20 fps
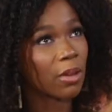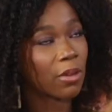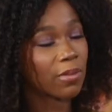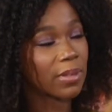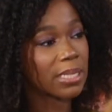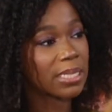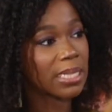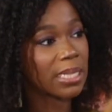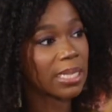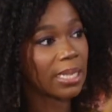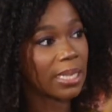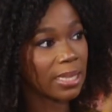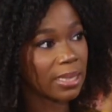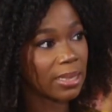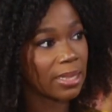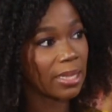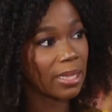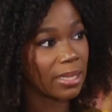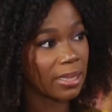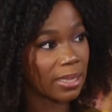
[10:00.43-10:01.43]
obviously,
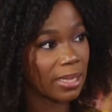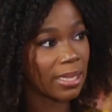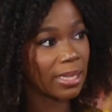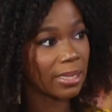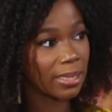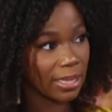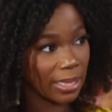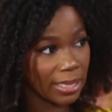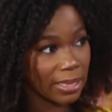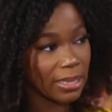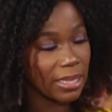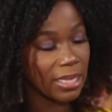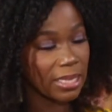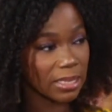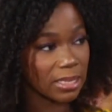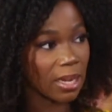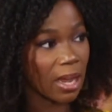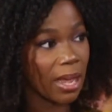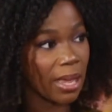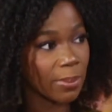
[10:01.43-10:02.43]
in these
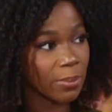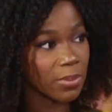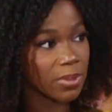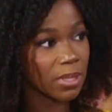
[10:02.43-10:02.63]
times.